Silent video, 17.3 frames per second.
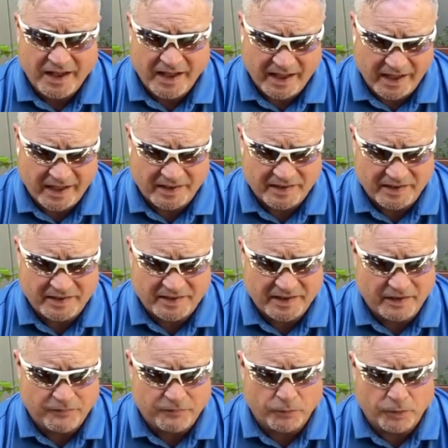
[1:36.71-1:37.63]
And as I
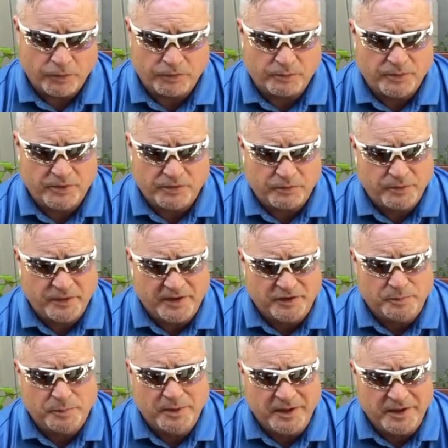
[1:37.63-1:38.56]
said, 4.33 is
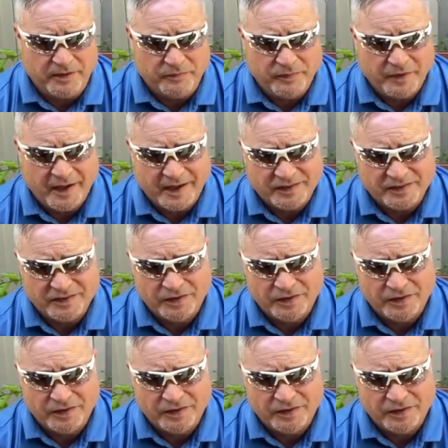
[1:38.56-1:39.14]
plenty fast.